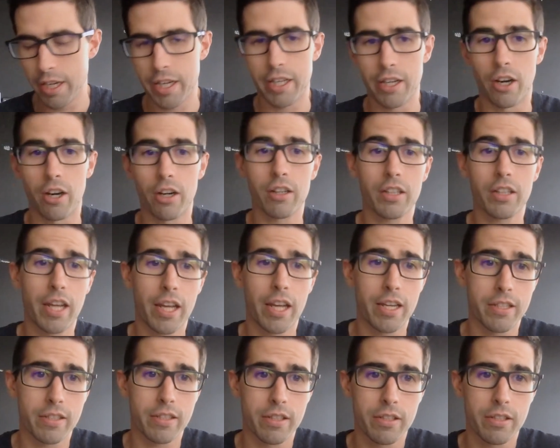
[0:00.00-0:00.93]
In our
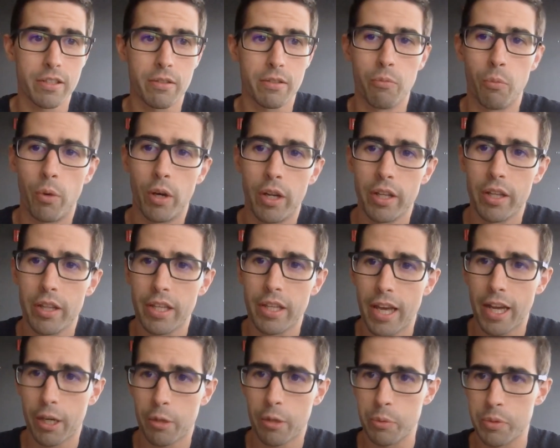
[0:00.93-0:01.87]
cases, one of the
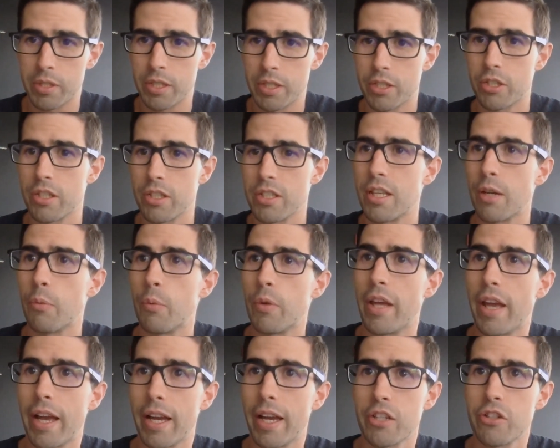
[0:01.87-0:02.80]
acquisitions that
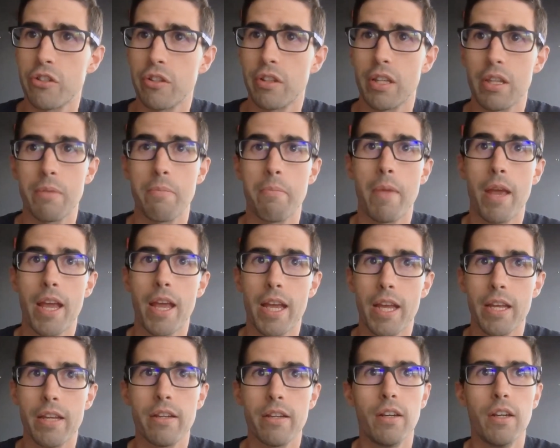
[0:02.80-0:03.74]
we actually
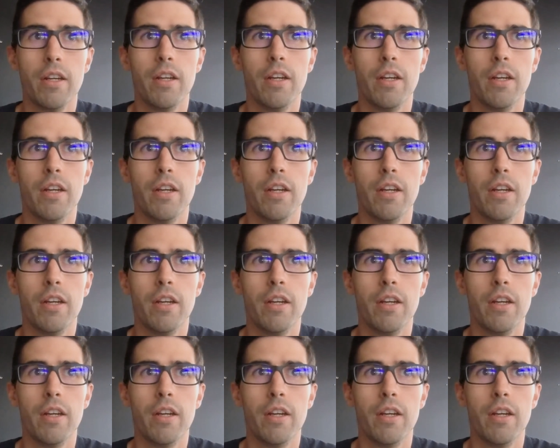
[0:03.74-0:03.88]
made